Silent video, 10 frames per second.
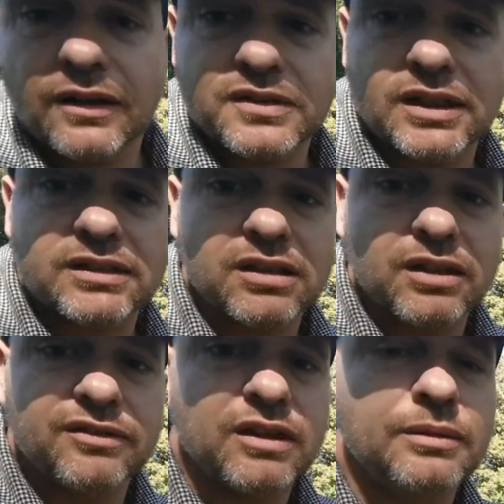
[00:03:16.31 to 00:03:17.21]
that I've seen
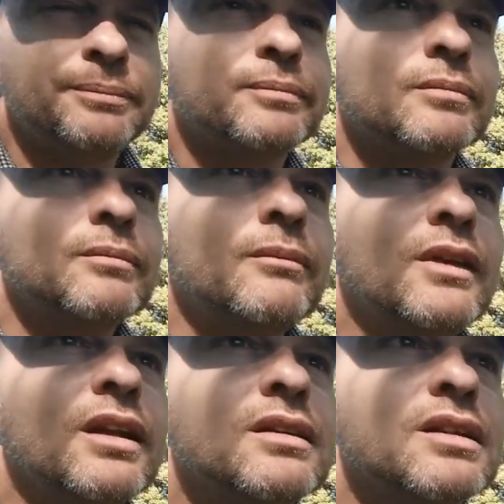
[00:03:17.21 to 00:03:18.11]
so far
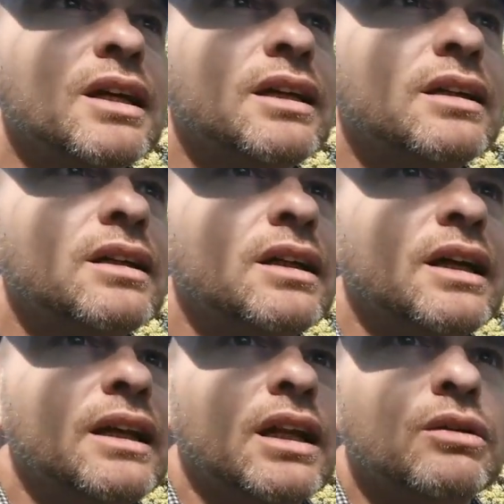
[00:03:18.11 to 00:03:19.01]
today
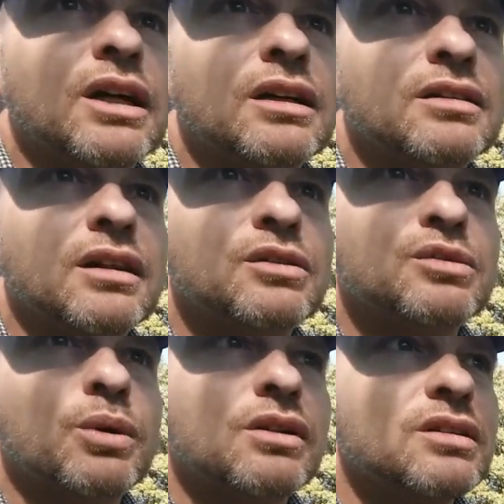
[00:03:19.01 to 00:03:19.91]
no ducks no
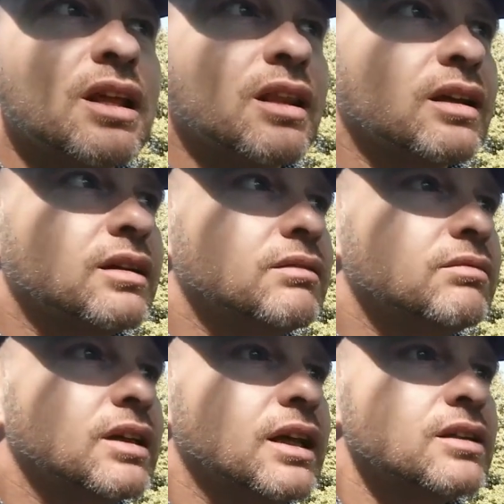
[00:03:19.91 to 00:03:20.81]
swans nothing
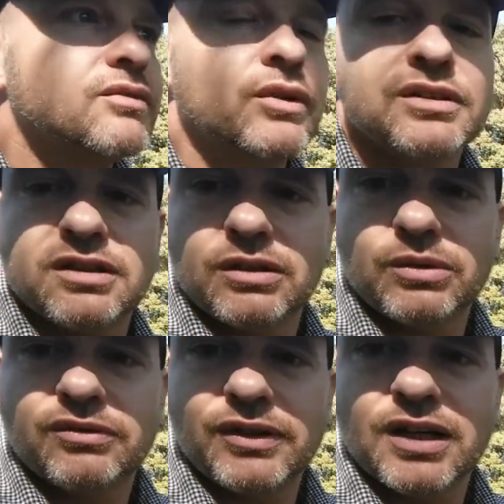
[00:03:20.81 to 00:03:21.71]
it's very
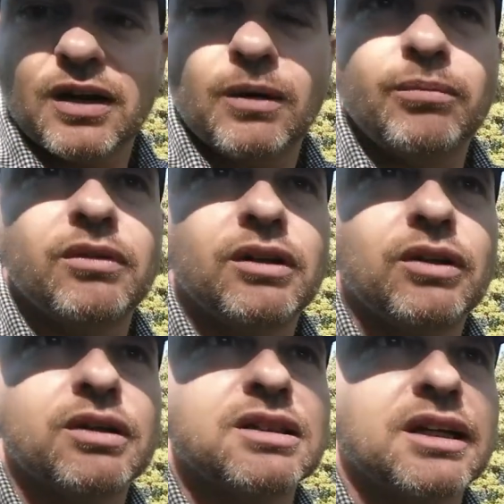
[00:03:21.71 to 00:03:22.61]
still very calm
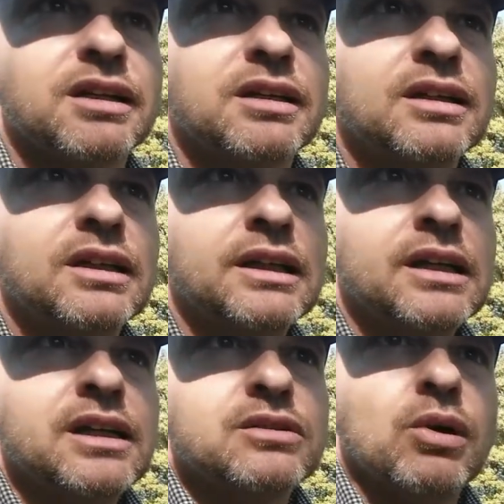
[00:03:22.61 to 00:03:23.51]
nice day
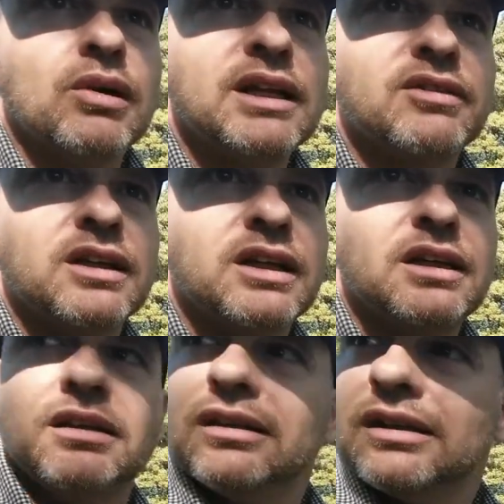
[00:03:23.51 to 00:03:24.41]
so I'll leave it
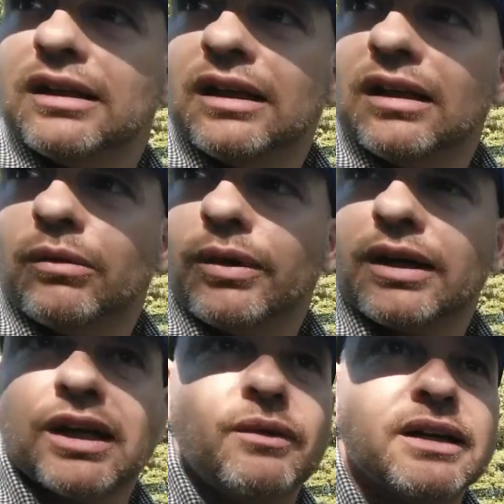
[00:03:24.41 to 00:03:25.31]
here we're
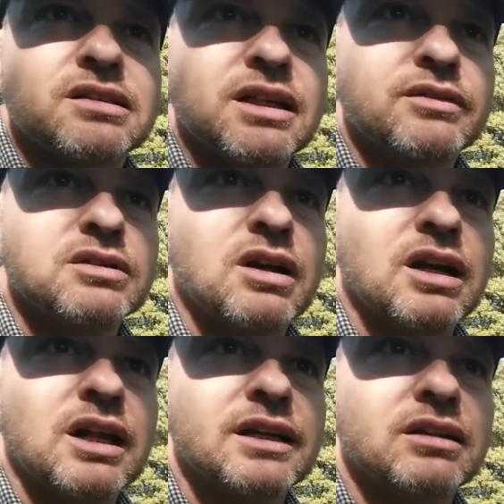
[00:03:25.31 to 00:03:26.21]
going to go around to the other side
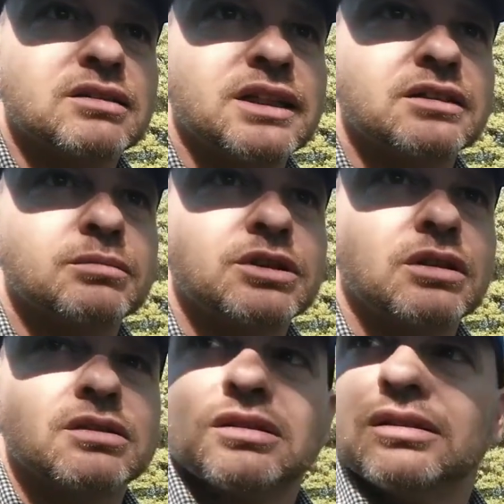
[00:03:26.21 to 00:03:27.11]
of the lake and I'll take some
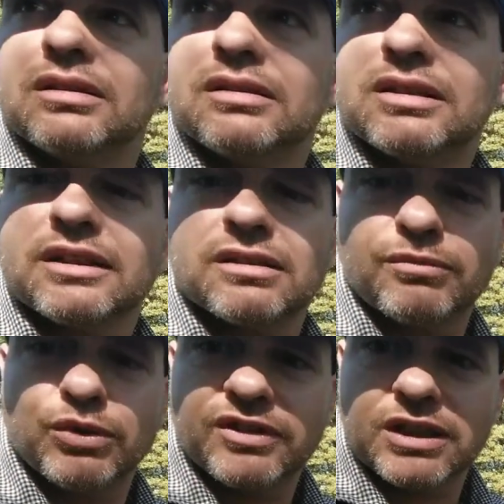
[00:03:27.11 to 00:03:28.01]
shots and take some
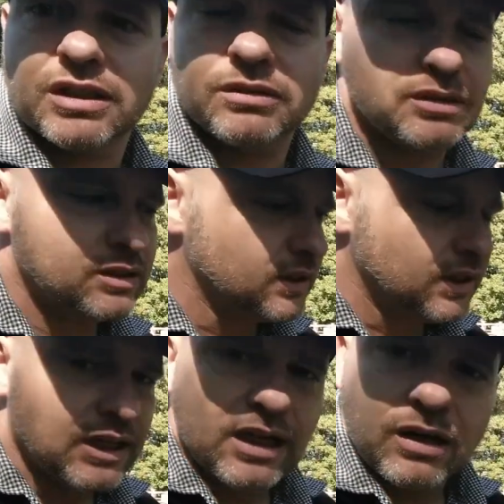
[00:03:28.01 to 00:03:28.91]
more video
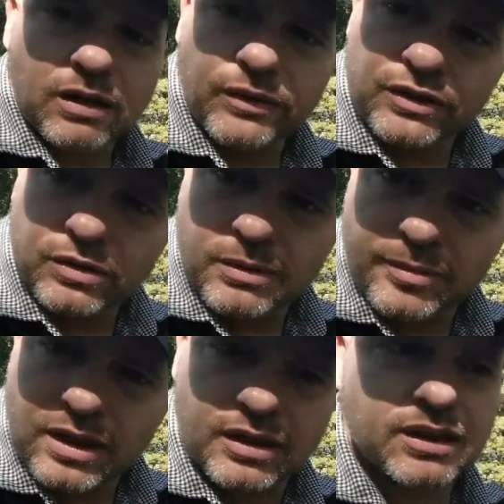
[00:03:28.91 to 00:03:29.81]
I'm going to enjoy my
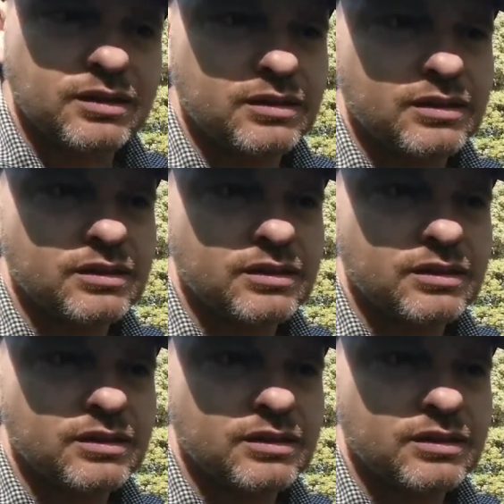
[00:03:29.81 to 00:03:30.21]
banana